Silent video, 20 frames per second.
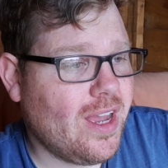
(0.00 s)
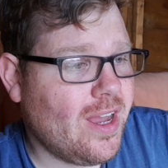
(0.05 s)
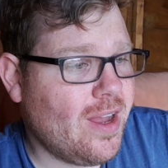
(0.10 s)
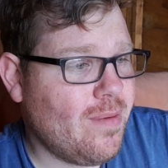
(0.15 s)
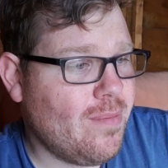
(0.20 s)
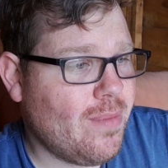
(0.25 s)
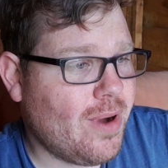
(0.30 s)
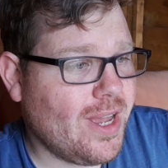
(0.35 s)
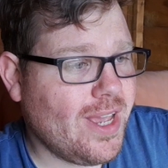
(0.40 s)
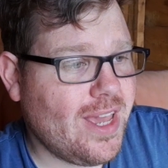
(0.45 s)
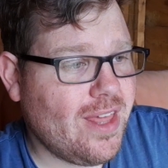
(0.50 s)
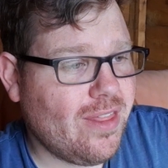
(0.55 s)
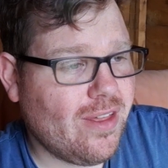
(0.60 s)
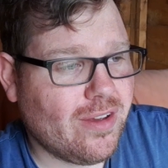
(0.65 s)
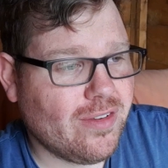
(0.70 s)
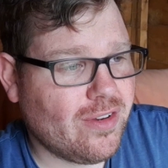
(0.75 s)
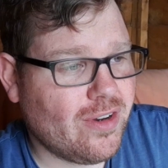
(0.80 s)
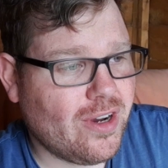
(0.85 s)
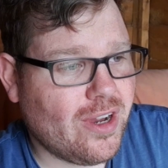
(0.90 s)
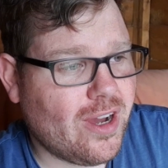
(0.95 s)
My
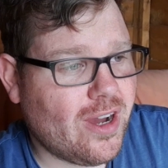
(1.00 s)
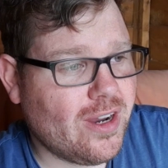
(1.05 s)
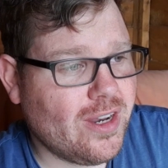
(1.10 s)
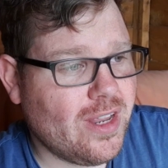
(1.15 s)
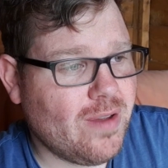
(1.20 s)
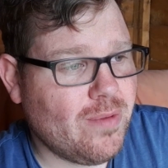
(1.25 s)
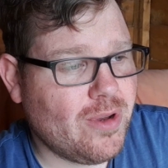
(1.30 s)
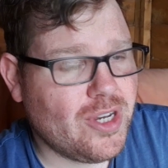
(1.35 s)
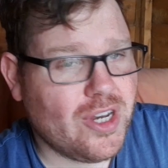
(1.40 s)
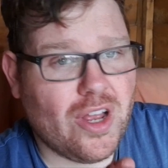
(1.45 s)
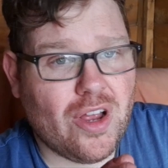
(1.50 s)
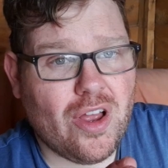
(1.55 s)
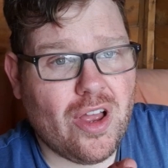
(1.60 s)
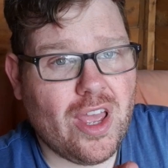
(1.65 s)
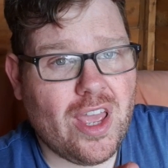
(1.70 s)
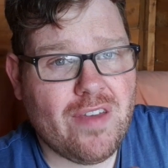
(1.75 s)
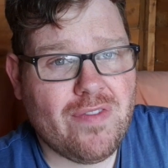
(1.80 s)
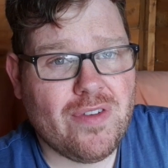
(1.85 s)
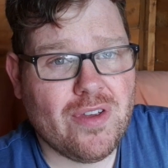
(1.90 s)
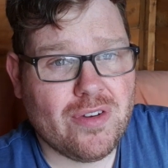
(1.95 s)
ethos on gardening, which
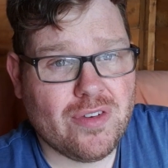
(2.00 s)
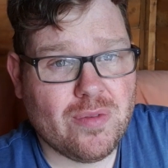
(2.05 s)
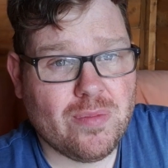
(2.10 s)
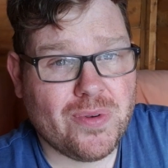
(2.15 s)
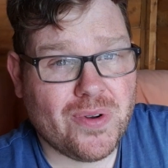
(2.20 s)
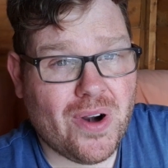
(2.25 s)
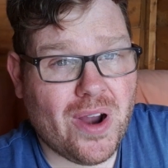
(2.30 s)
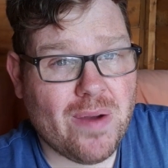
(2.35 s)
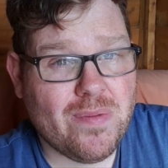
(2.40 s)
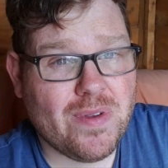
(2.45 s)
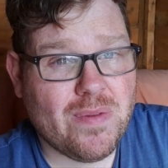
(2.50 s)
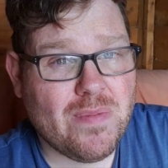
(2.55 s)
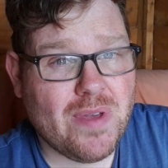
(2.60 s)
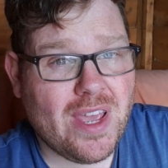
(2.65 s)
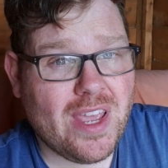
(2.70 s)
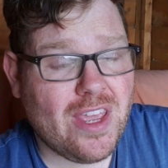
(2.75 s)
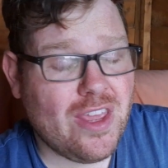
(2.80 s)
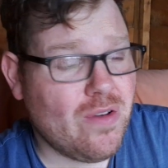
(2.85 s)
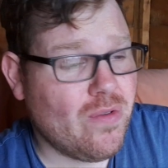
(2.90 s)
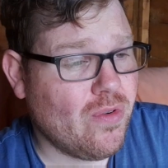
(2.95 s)
if you're subscribed to me,
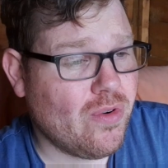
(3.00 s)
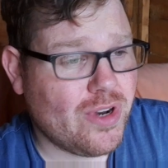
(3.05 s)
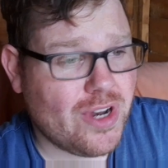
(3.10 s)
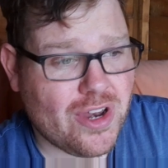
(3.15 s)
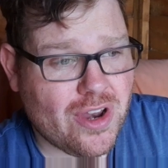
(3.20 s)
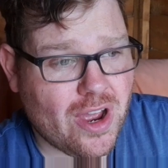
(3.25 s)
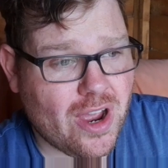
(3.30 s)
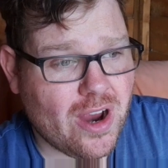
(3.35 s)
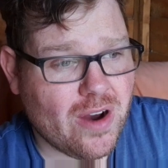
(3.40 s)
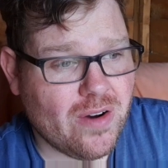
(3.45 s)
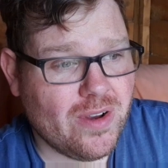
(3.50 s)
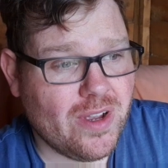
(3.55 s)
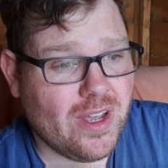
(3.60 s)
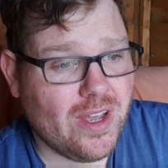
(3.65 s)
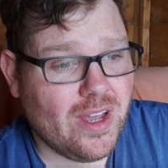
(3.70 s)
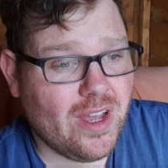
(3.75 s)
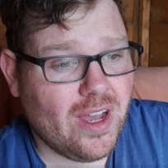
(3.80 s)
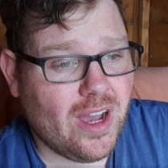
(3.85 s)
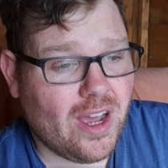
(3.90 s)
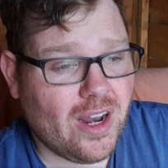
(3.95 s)
you already know,
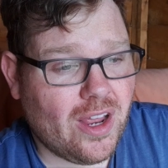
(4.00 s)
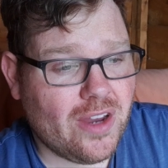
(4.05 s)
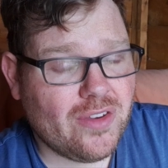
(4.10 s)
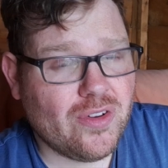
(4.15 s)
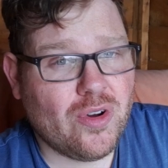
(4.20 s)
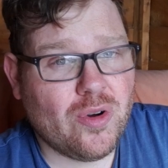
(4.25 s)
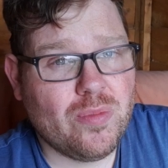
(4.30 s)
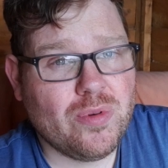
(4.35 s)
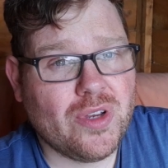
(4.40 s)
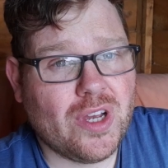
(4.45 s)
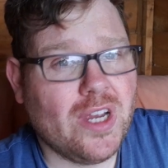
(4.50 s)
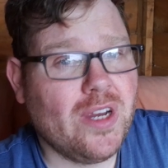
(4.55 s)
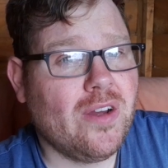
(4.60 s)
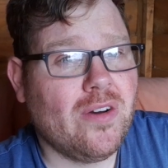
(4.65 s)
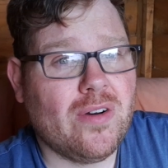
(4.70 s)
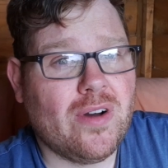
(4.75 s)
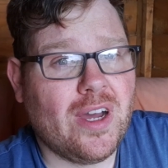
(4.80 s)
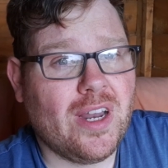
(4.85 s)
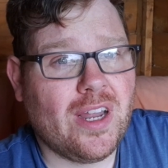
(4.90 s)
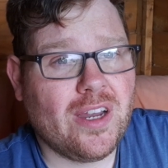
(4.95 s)
I like to
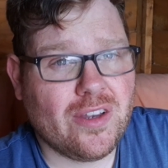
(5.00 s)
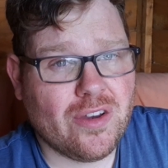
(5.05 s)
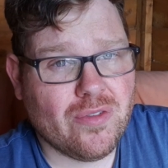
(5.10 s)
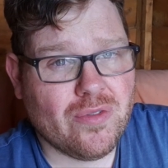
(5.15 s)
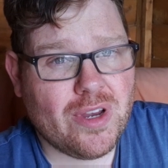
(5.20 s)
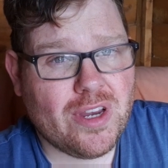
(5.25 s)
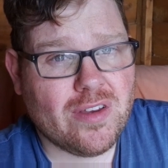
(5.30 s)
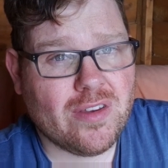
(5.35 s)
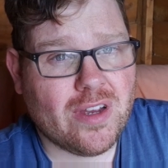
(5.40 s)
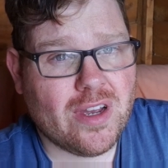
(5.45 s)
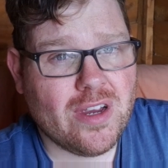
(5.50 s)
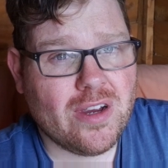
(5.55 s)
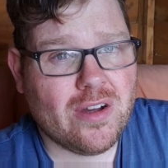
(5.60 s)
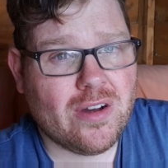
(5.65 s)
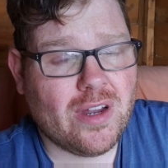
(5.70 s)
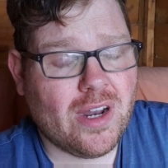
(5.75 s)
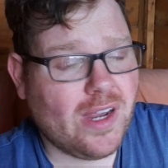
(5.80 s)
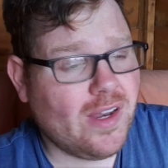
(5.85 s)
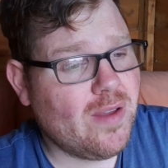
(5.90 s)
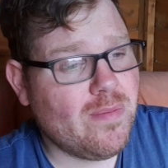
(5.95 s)
upcycle, I like to recycle, I
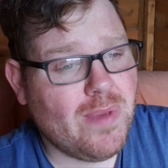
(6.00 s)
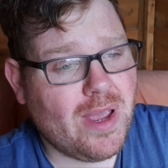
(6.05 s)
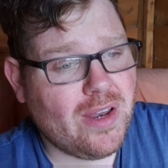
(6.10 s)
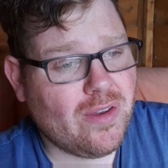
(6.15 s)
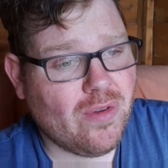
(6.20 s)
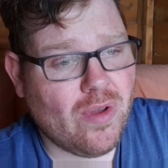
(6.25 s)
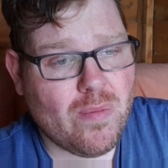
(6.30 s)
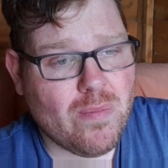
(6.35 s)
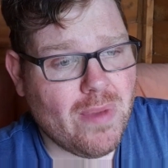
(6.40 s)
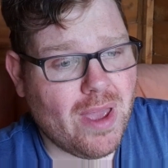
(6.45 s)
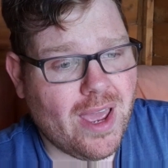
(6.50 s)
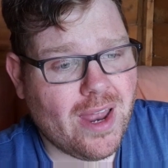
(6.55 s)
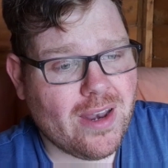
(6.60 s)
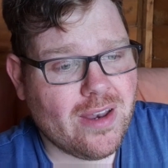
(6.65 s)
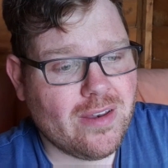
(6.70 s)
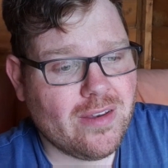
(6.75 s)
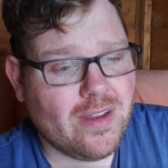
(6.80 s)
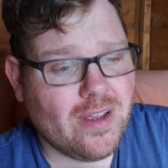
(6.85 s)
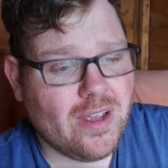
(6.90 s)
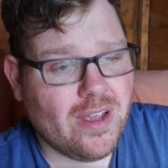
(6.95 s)
like to make, do,
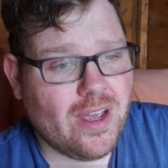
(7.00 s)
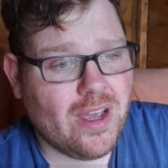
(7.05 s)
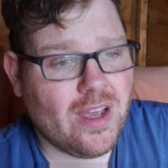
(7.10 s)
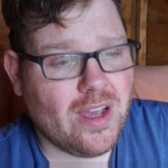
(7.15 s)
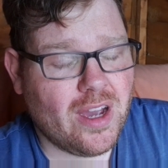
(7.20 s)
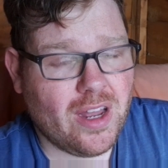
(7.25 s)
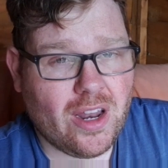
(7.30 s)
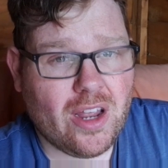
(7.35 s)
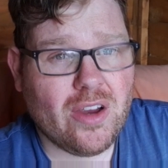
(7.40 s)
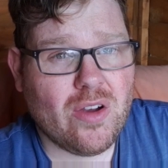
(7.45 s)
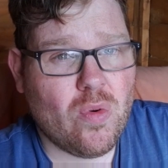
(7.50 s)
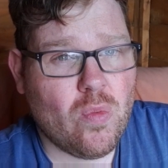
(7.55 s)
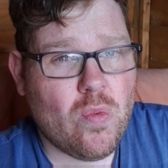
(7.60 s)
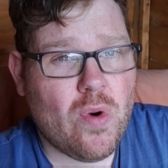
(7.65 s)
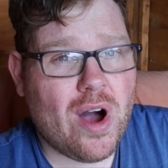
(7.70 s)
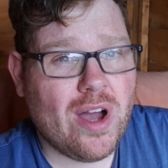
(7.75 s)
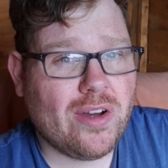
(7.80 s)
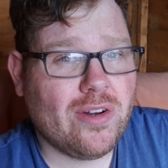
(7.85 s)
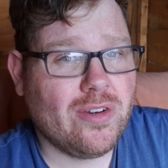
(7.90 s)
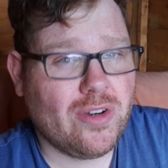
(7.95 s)
amend. I like a
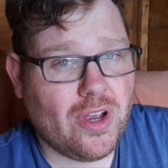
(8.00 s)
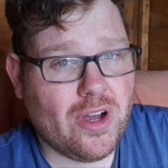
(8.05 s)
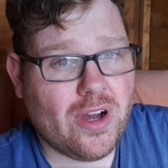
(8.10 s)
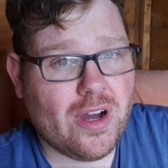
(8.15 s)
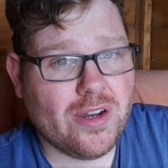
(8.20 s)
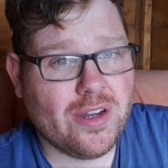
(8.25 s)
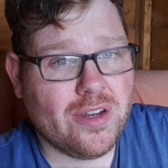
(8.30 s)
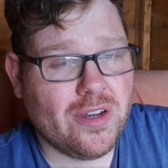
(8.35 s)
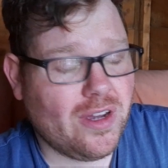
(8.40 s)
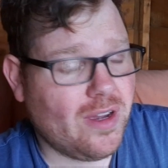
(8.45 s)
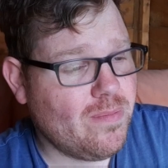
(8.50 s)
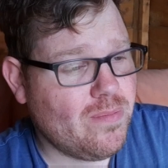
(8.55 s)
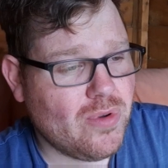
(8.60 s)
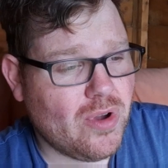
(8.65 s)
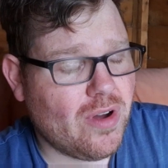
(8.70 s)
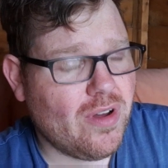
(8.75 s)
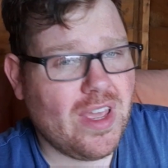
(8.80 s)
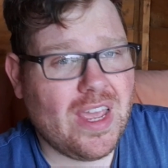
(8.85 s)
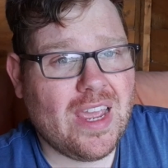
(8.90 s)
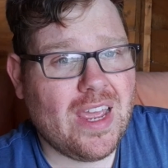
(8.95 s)
wild garden. I'm not
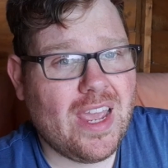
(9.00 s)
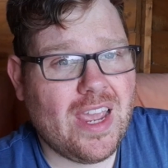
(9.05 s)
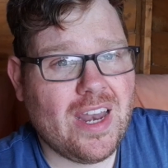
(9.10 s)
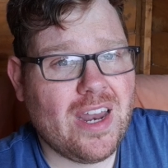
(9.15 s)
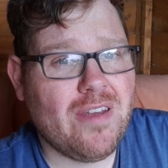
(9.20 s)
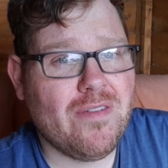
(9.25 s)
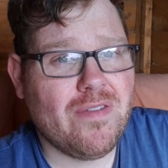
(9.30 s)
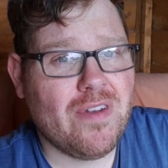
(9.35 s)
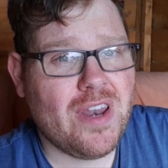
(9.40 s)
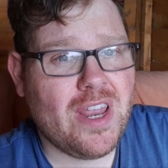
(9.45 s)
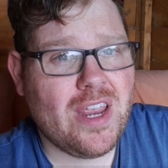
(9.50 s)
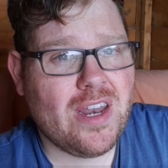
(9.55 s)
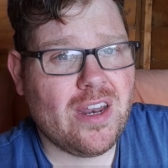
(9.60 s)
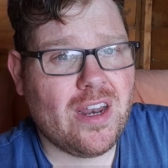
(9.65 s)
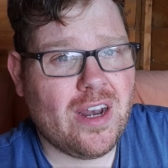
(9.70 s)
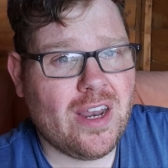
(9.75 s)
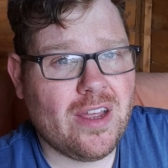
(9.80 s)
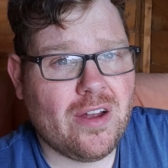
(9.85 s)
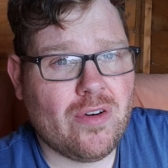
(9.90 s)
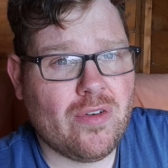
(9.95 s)
in it for neat
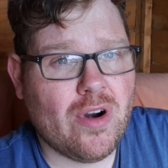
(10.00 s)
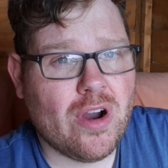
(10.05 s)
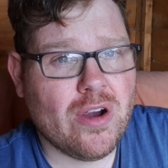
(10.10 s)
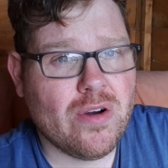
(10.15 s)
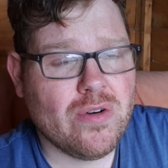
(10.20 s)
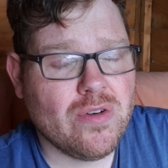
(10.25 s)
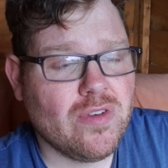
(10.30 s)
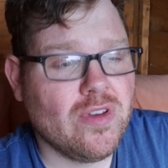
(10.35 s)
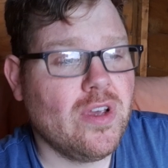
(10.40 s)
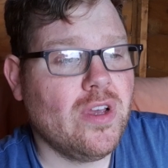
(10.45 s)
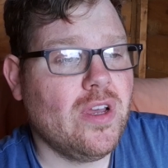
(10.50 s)
little rows.